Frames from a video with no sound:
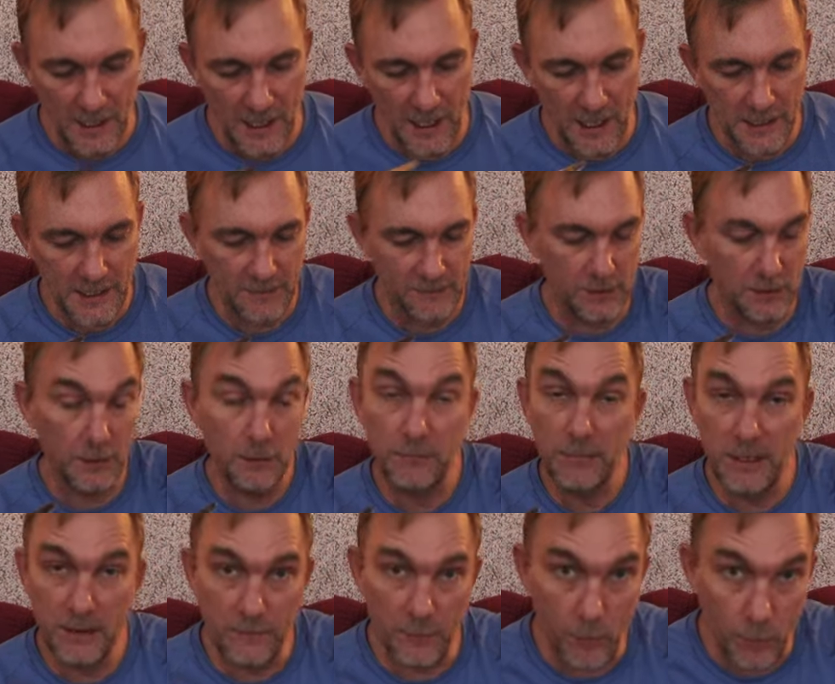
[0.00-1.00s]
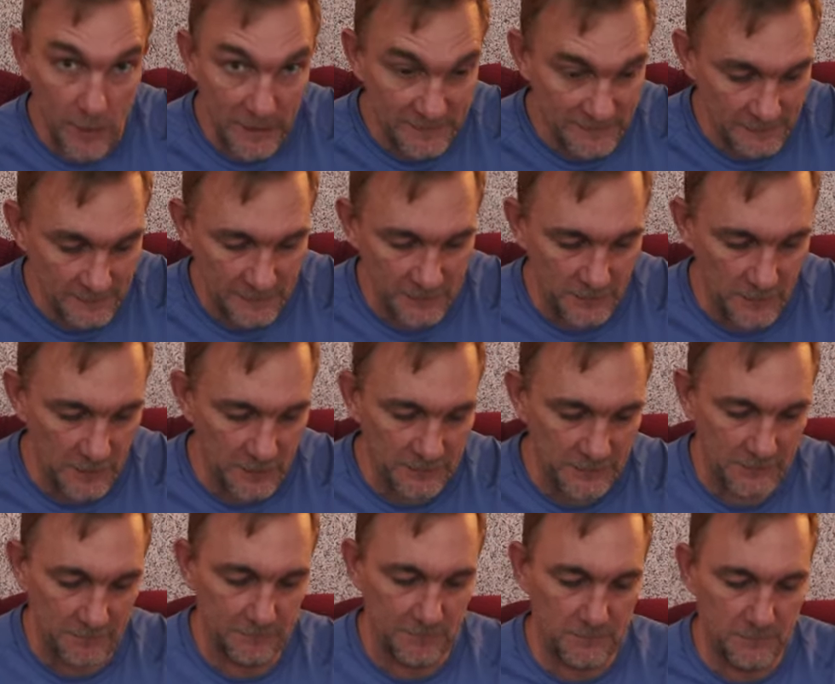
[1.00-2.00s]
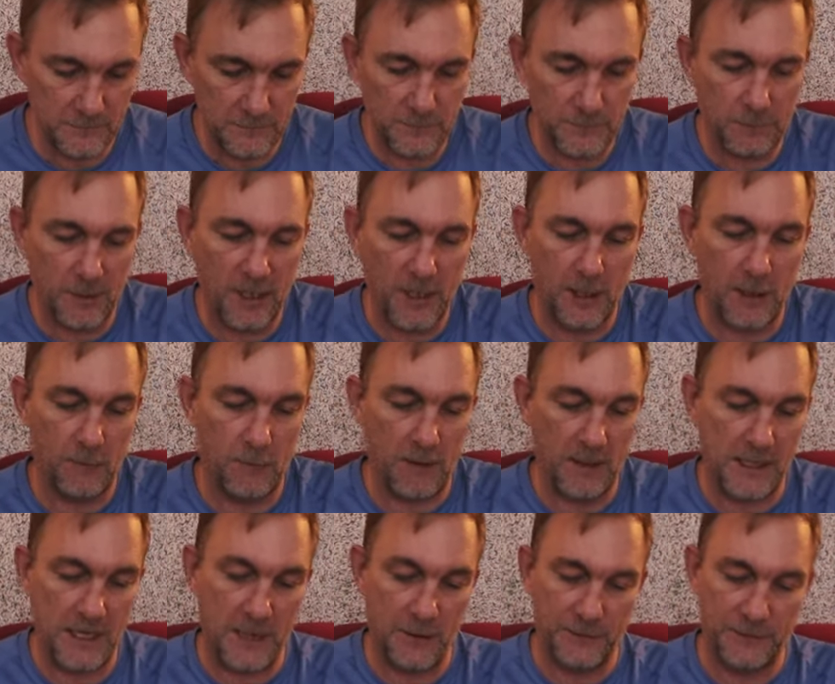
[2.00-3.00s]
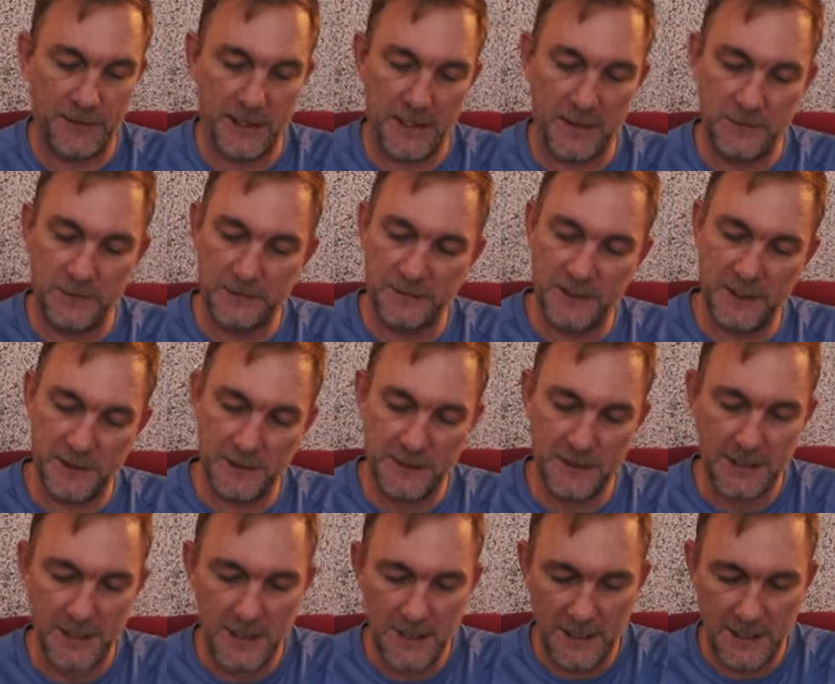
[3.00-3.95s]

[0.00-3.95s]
Uh, you have a little bit of a hoisin sauce spread out around the outside of this here,